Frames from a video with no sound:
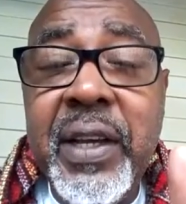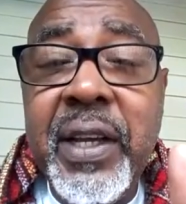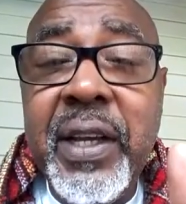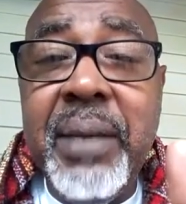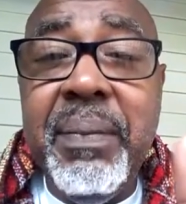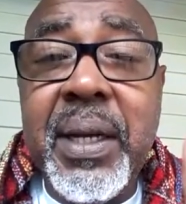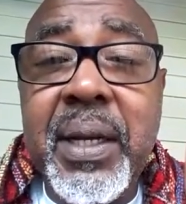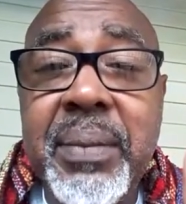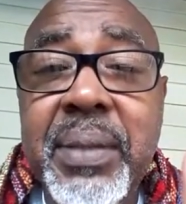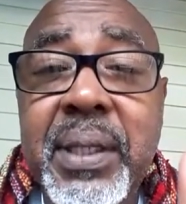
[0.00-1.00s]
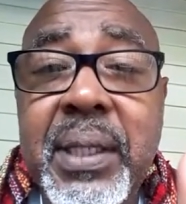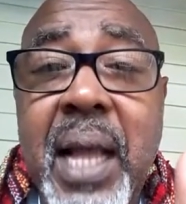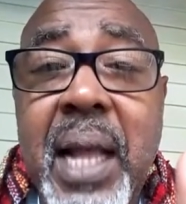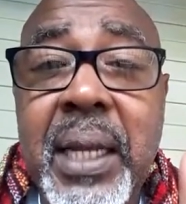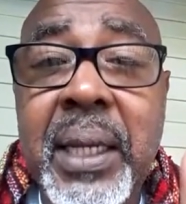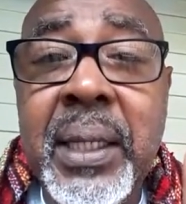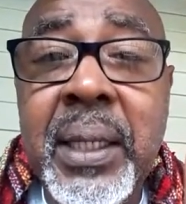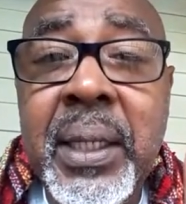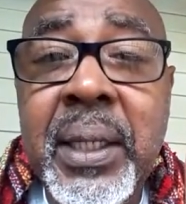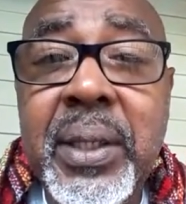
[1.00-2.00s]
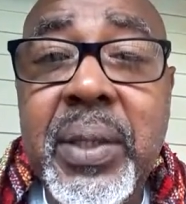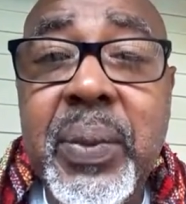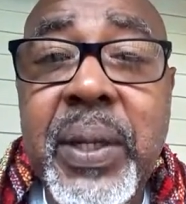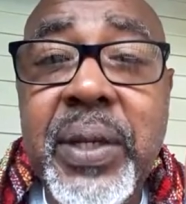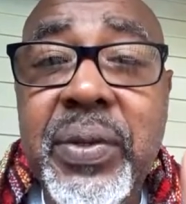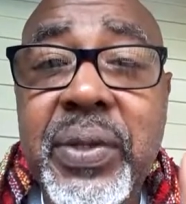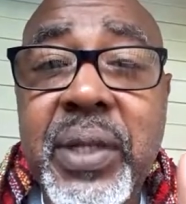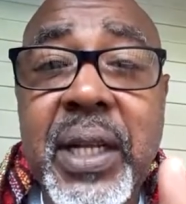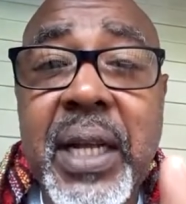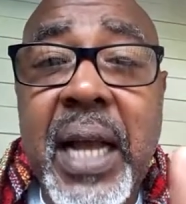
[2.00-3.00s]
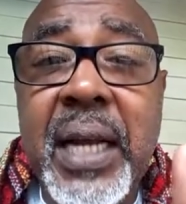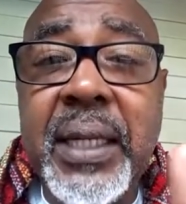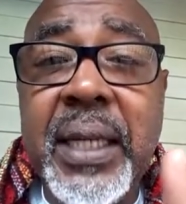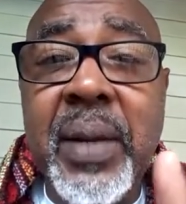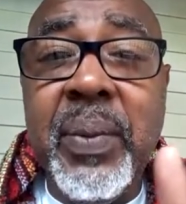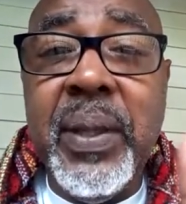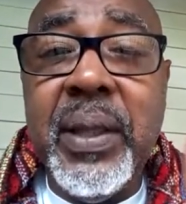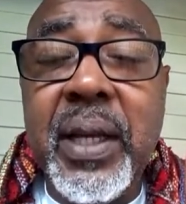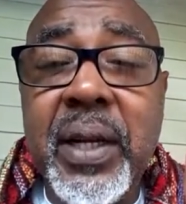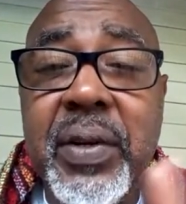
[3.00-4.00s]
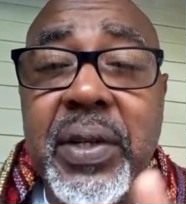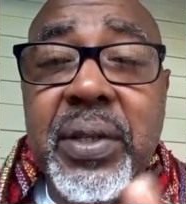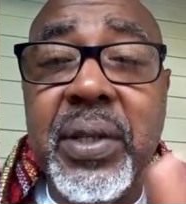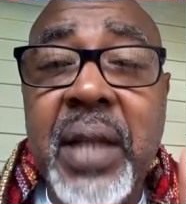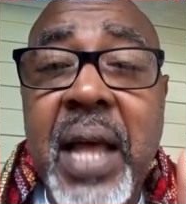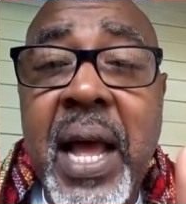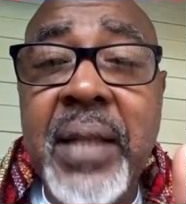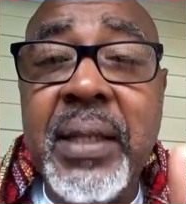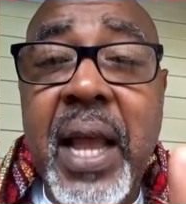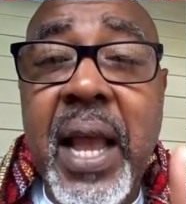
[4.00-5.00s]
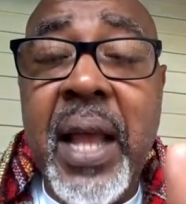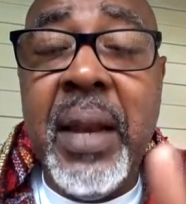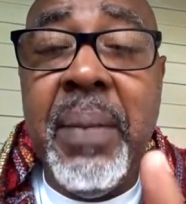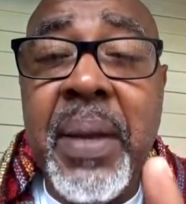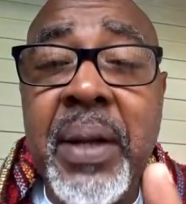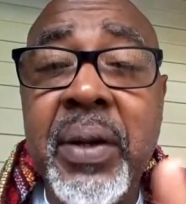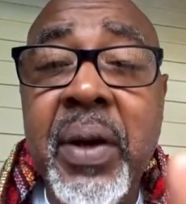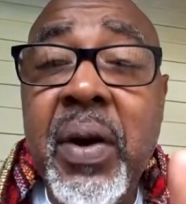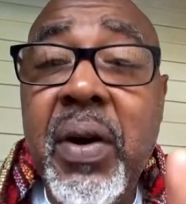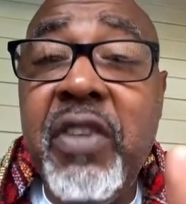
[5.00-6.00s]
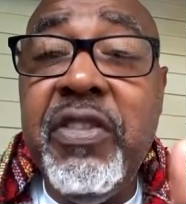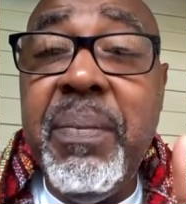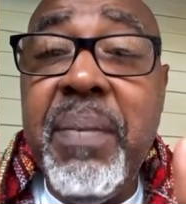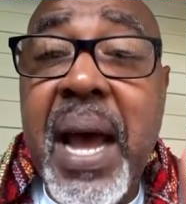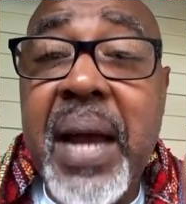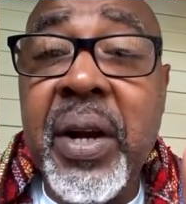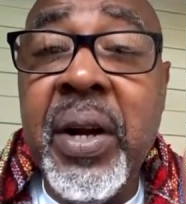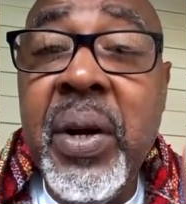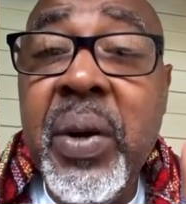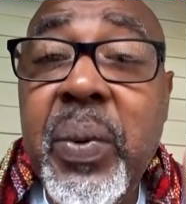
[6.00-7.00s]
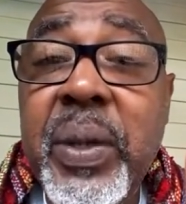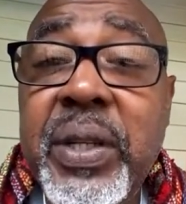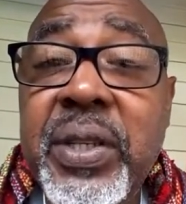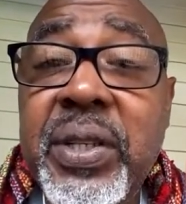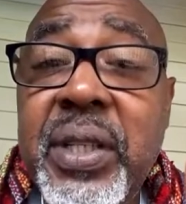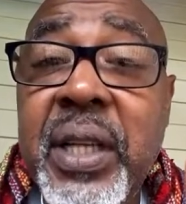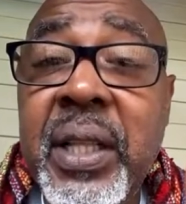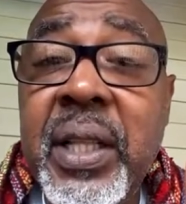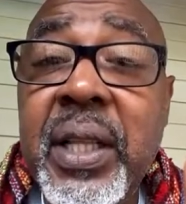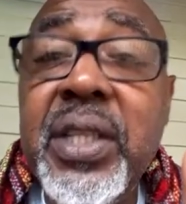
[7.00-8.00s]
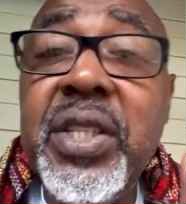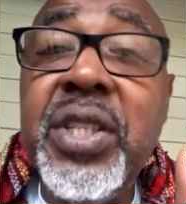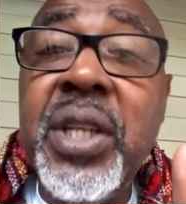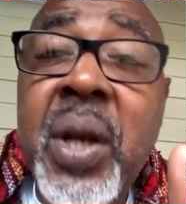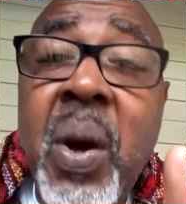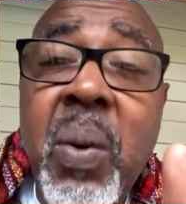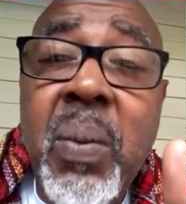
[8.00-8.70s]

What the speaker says: it becomes solid to where you still got to deal with the crystallized element of matter, which is still genome.